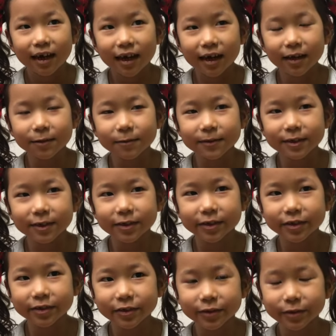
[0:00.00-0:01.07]
I will
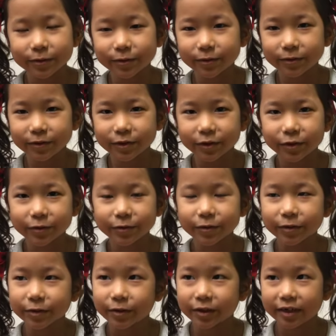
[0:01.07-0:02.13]
just go to
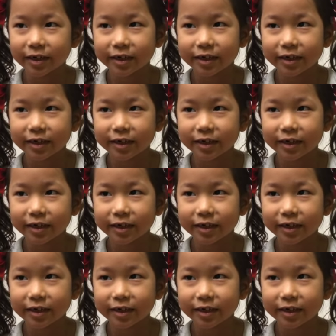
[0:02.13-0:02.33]
tutor.